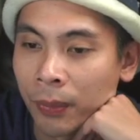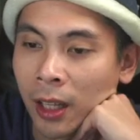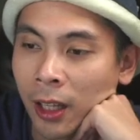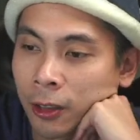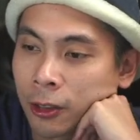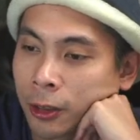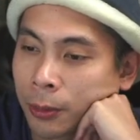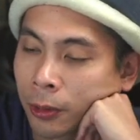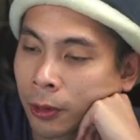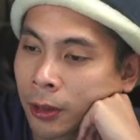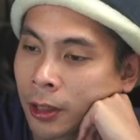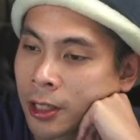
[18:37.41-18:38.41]
I like to
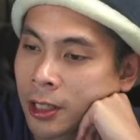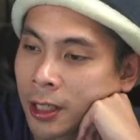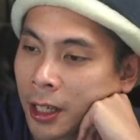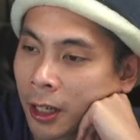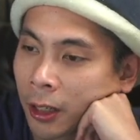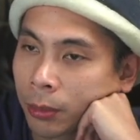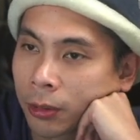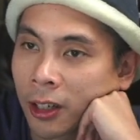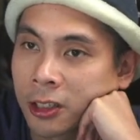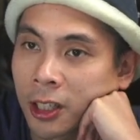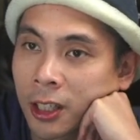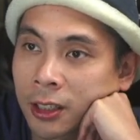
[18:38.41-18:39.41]
support Seattle
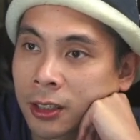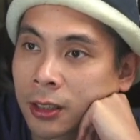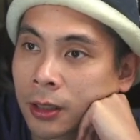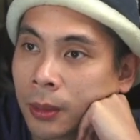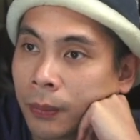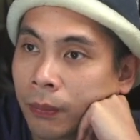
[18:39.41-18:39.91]
projects.